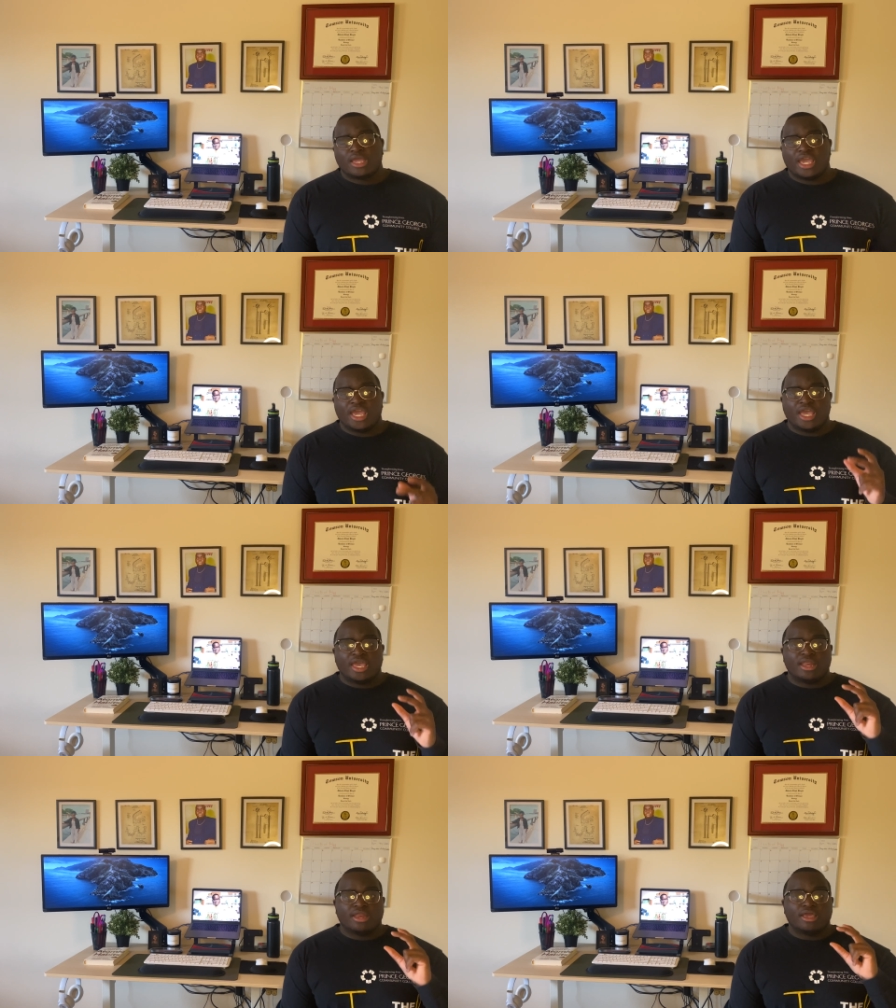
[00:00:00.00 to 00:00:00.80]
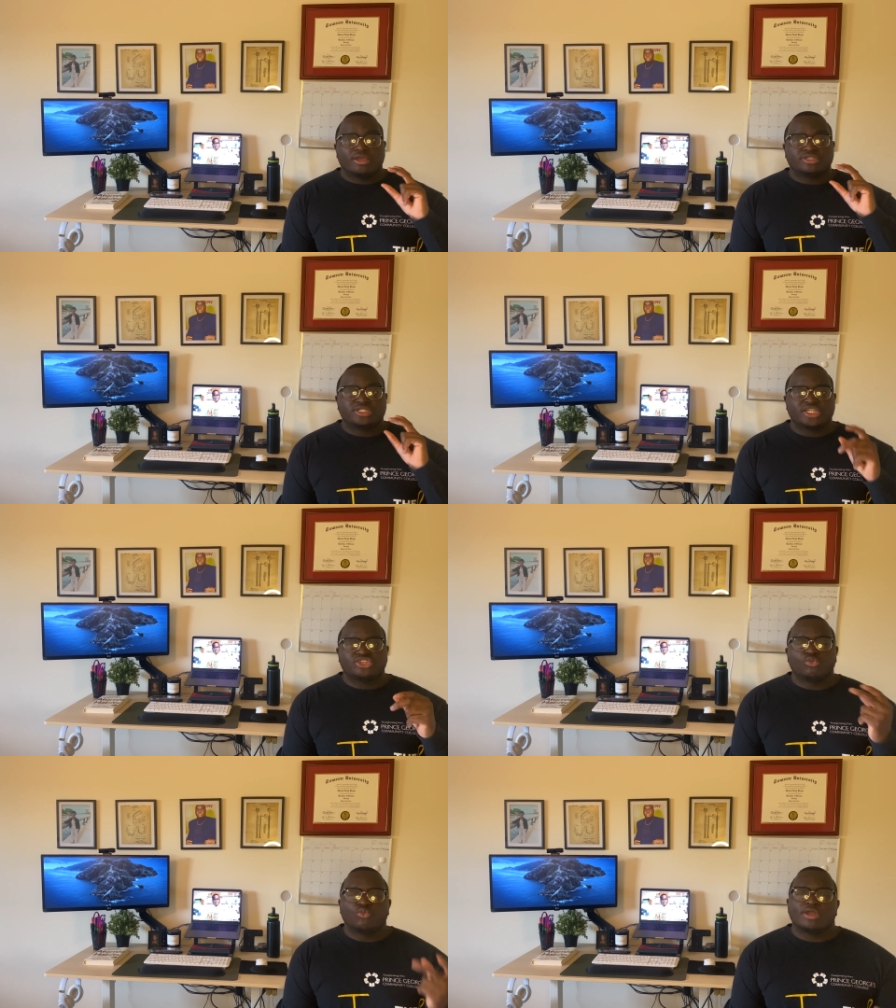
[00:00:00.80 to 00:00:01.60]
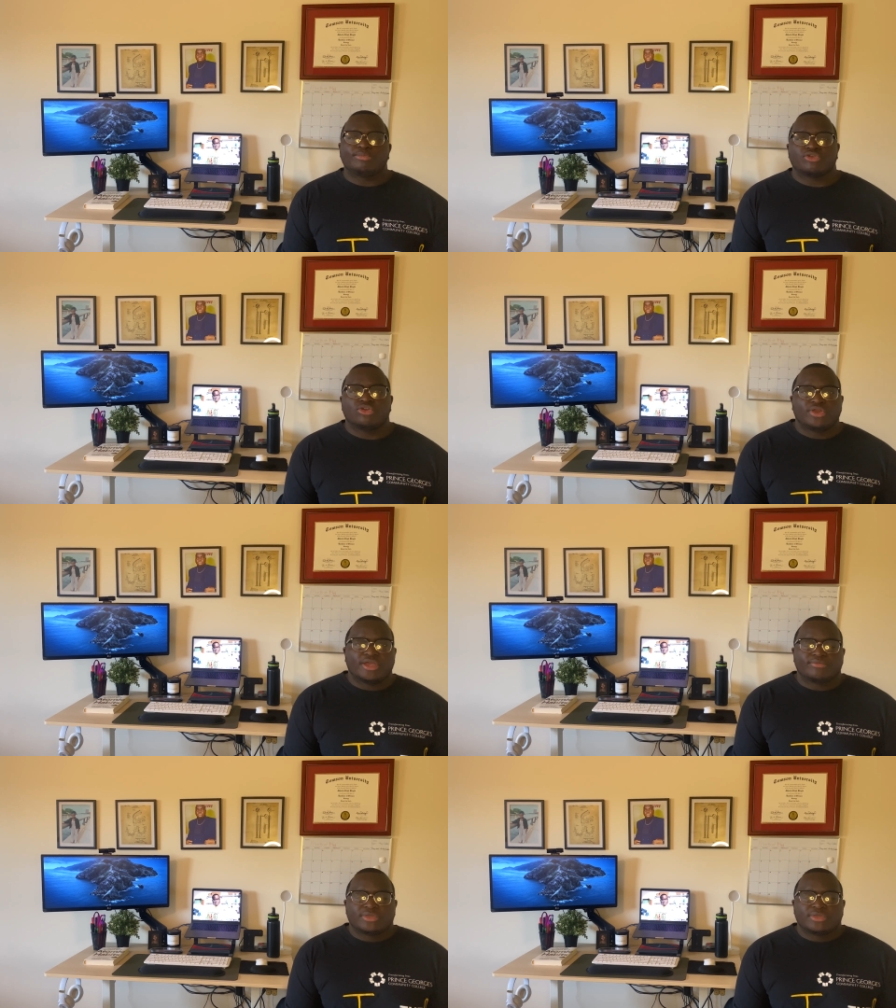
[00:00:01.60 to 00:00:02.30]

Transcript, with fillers: and stick to one program.